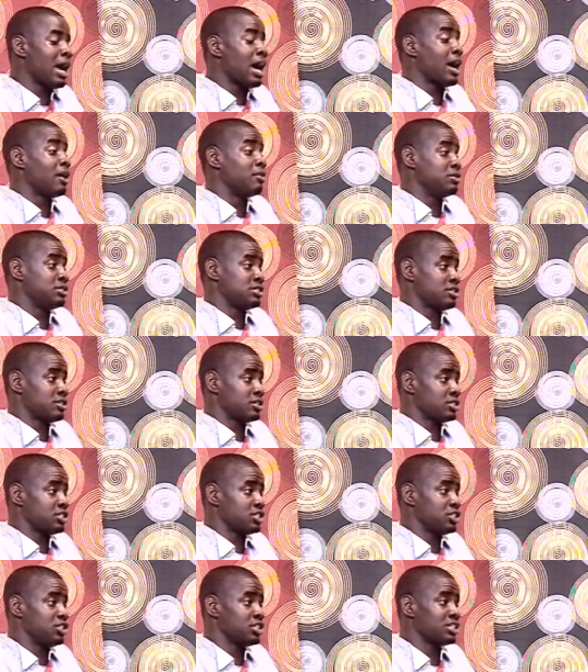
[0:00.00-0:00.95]
i
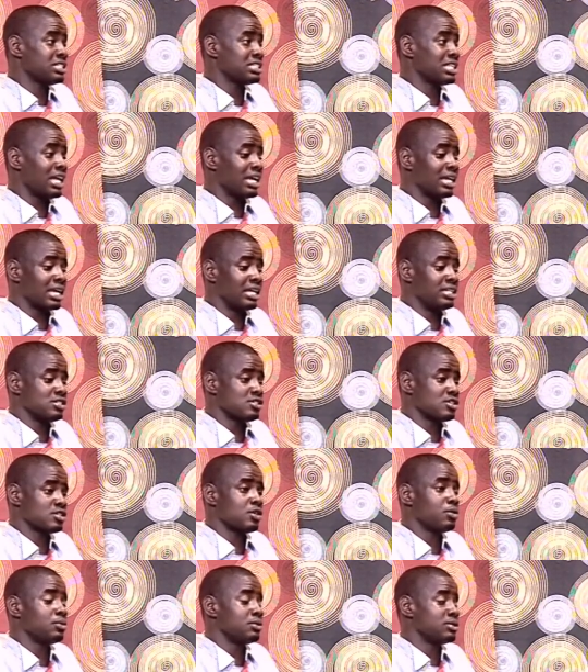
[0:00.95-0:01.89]
research just okay. like a
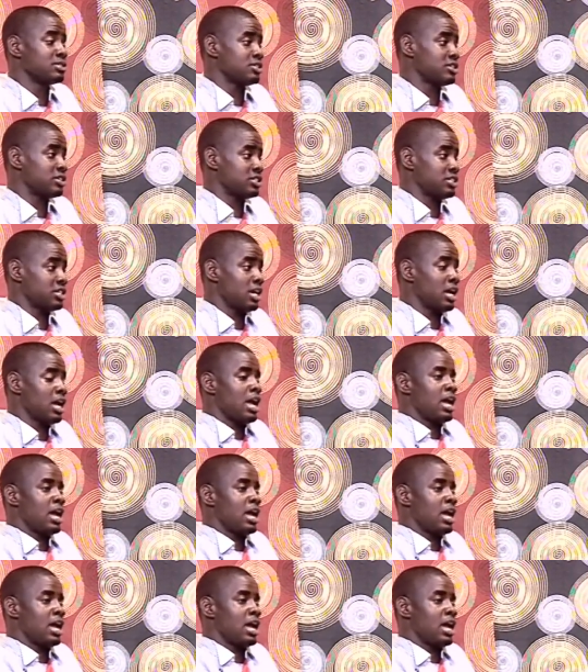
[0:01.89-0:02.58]
doctor research hmm.